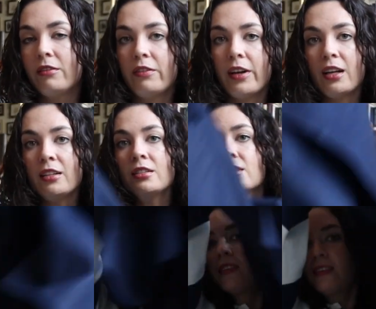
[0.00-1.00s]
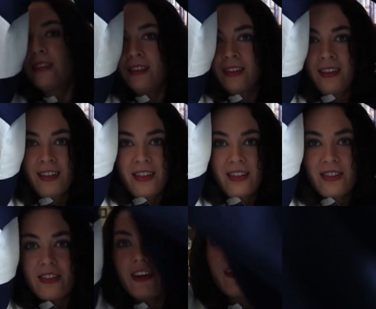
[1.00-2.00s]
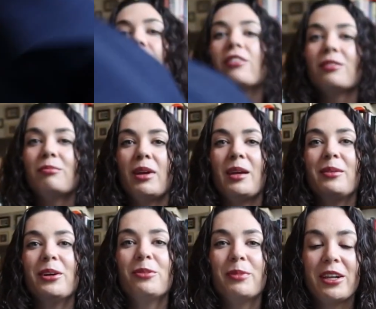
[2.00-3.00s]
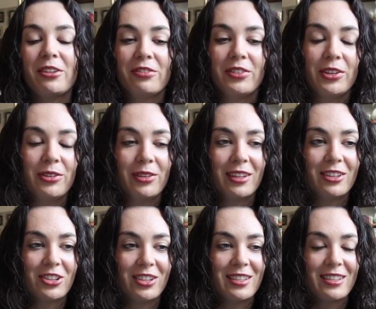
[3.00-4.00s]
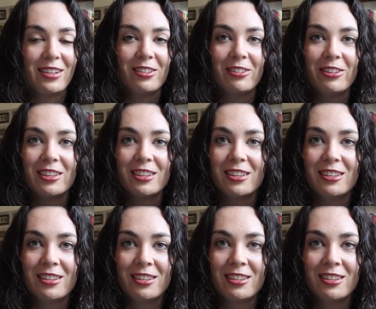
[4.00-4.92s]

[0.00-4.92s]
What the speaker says: felt, so maybe I'll make a few and then just sell the